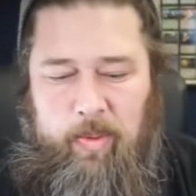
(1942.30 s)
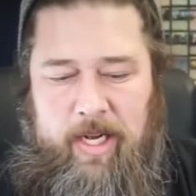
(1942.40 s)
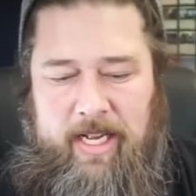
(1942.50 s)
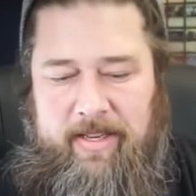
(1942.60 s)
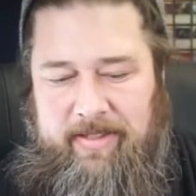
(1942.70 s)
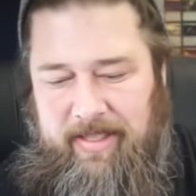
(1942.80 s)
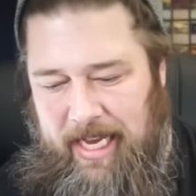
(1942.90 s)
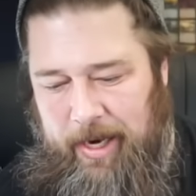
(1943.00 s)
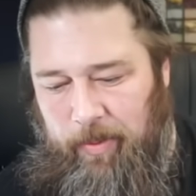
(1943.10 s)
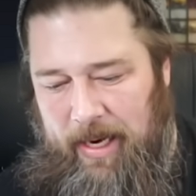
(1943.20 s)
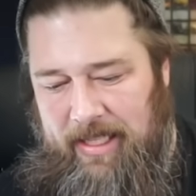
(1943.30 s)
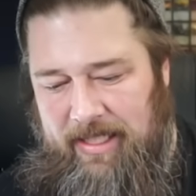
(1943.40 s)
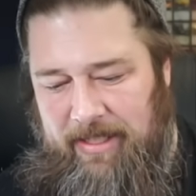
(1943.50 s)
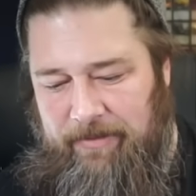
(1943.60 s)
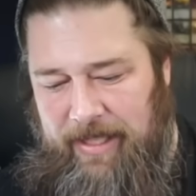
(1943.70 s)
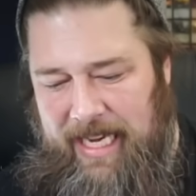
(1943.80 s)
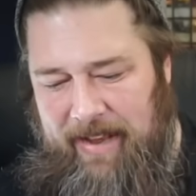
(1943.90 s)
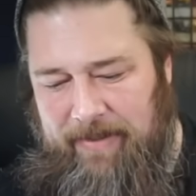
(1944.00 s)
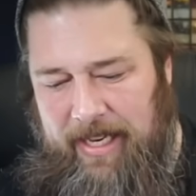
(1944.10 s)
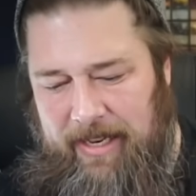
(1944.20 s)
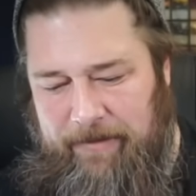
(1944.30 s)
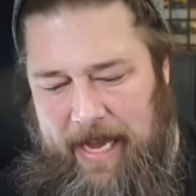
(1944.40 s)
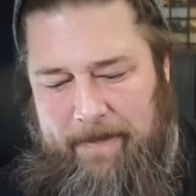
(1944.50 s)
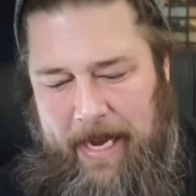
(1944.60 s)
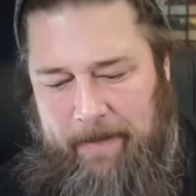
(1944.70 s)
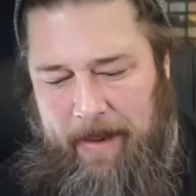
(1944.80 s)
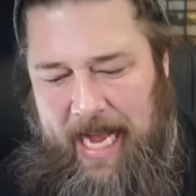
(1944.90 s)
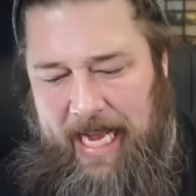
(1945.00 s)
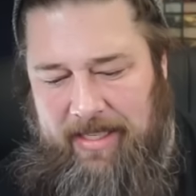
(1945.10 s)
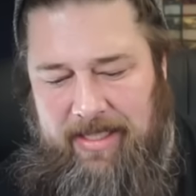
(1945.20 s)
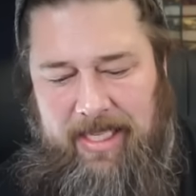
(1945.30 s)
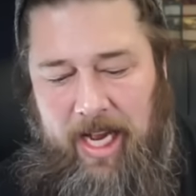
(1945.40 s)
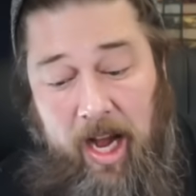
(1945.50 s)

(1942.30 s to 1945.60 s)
was a relatively heavy fat pack box